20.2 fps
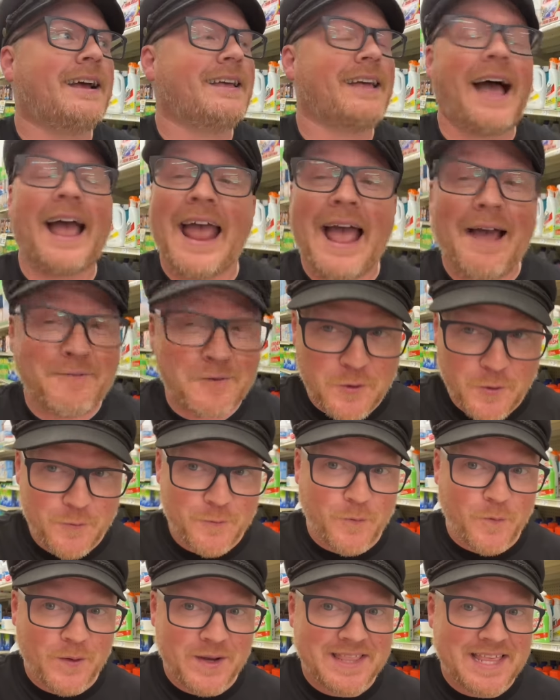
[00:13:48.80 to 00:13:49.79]
I have to
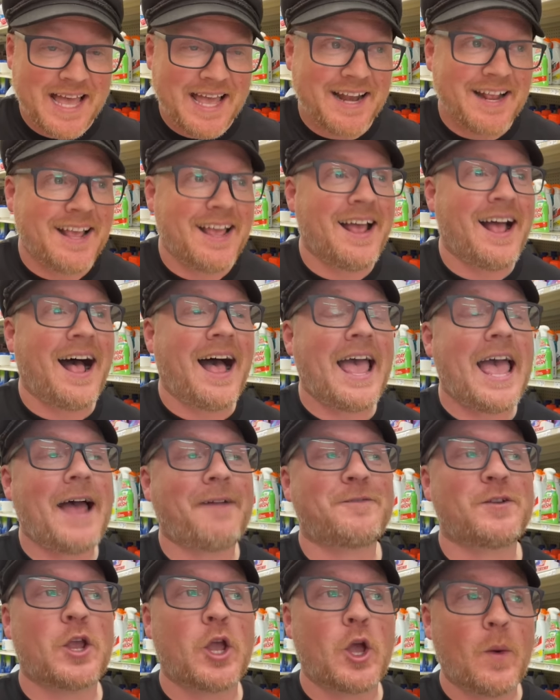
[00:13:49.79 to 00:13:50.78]
avoid that. I
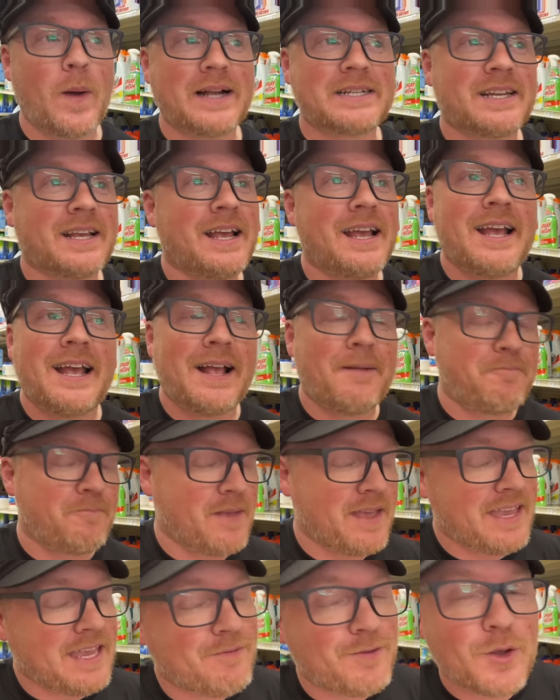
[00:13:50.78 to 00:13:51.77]
have to go out,
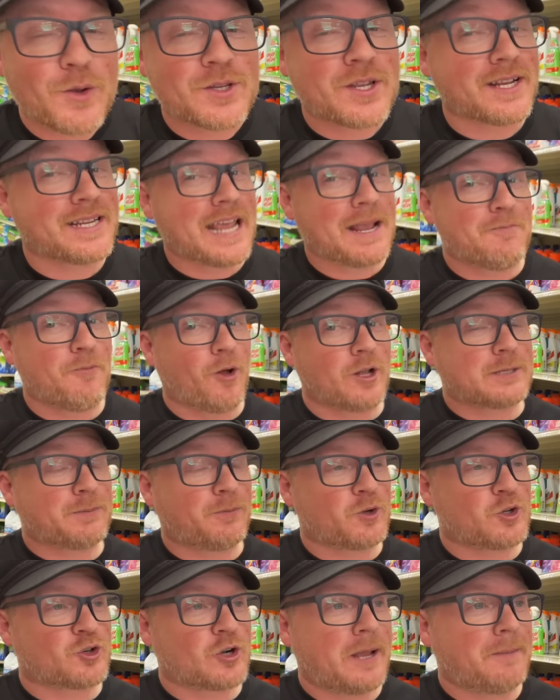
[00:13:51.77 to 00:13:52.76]
even though it's going to take
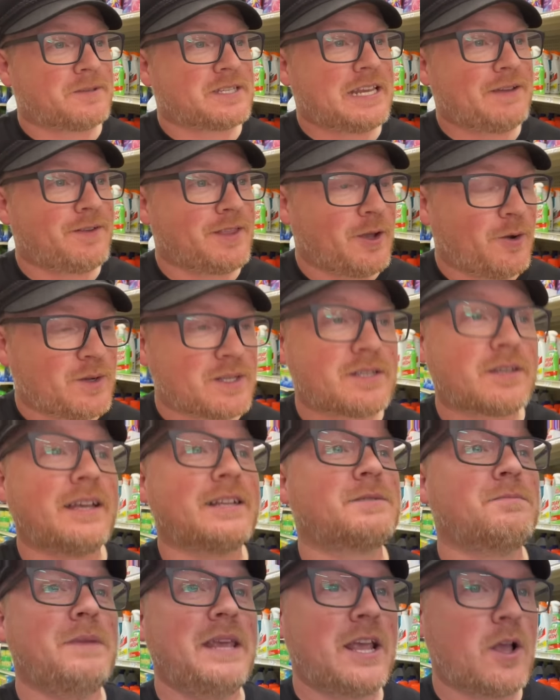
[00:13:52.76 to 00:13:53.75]
multiple trips, even though it's
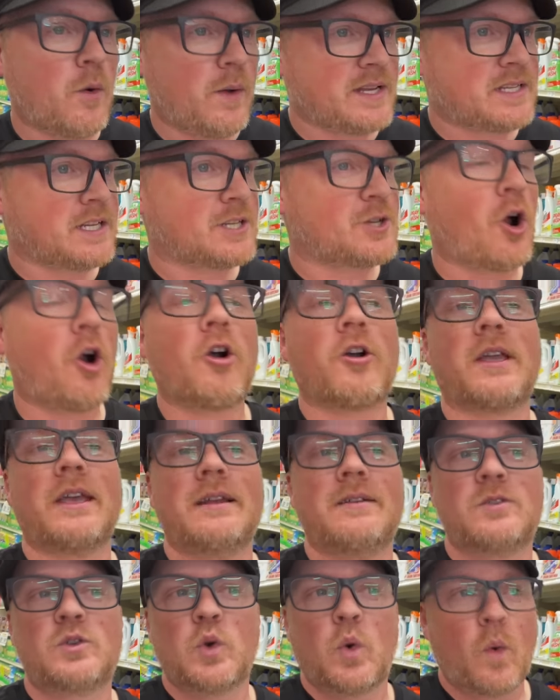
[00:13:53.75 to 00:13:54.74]
it's me going to
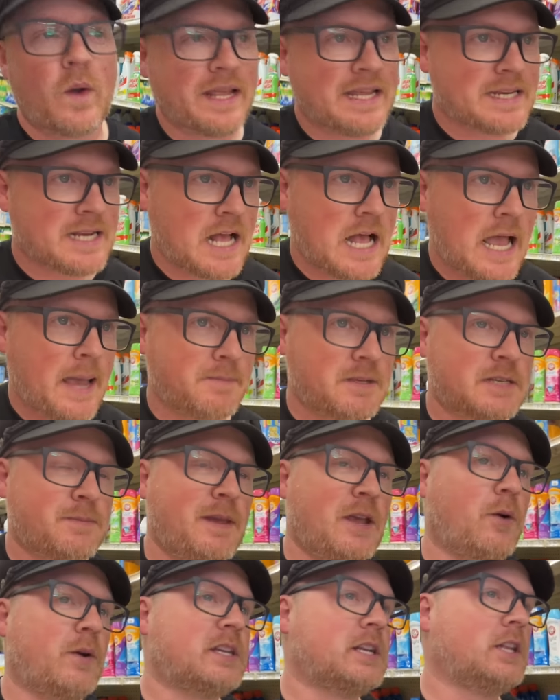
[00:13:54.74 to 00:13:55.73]
Target 20 times, it's
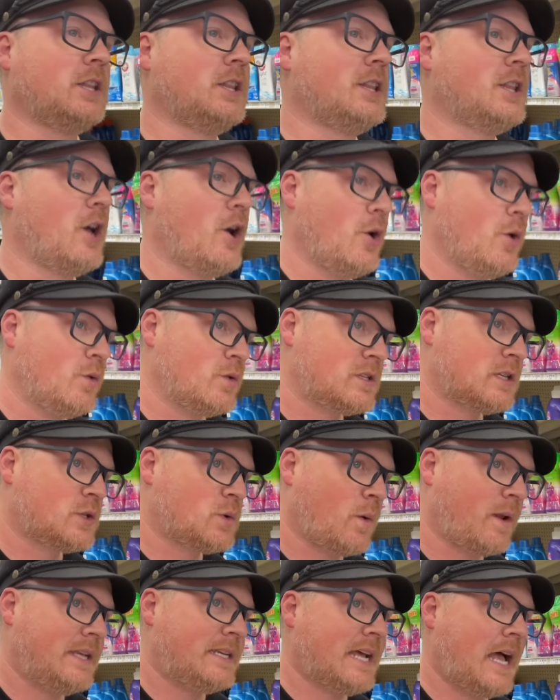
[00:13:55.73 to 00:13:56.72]
me going to Lowe's
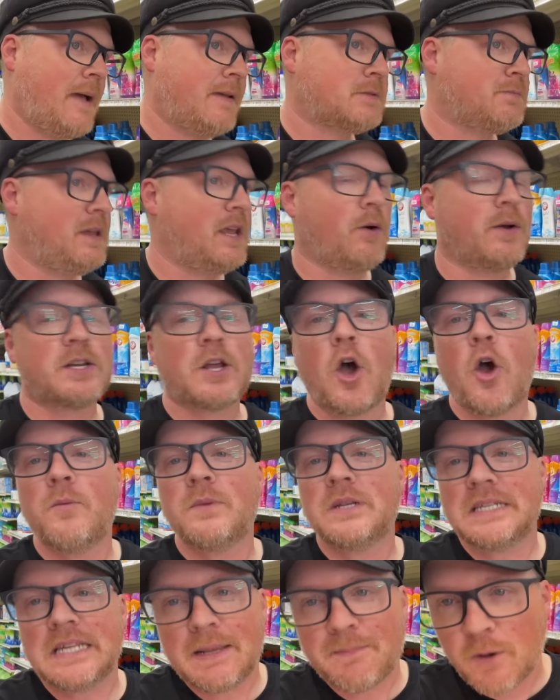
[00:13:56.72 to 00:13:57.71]
20 times, me going to Home
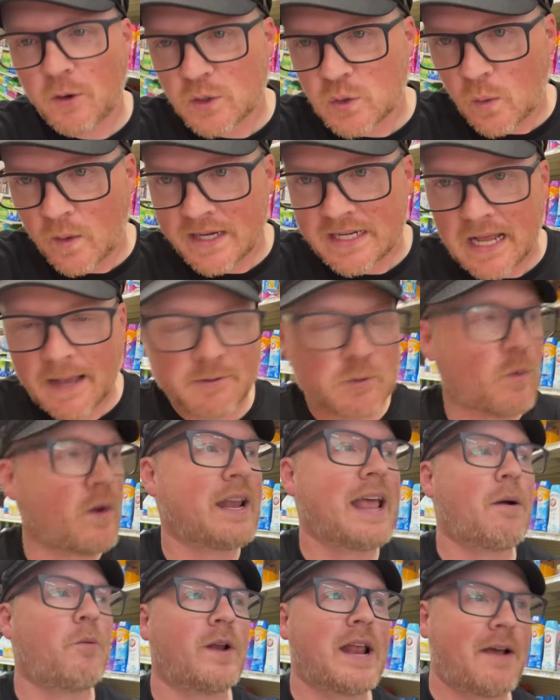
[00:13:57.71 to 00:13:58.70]
Depot 20 times, what,
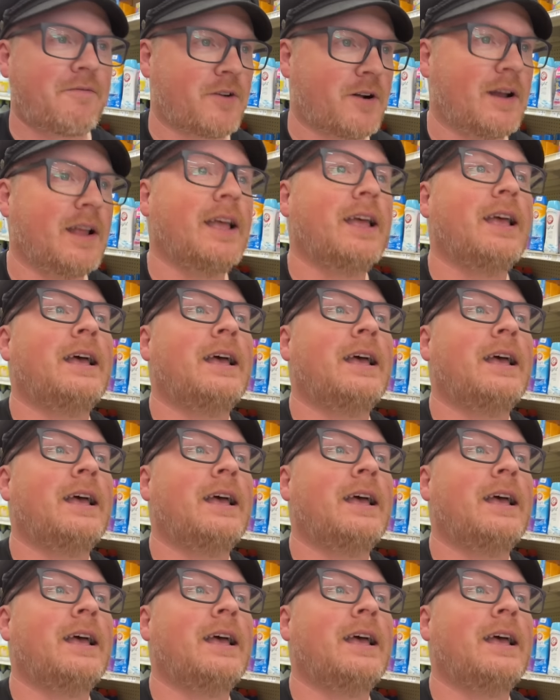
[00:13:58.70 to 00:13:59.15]
whatever.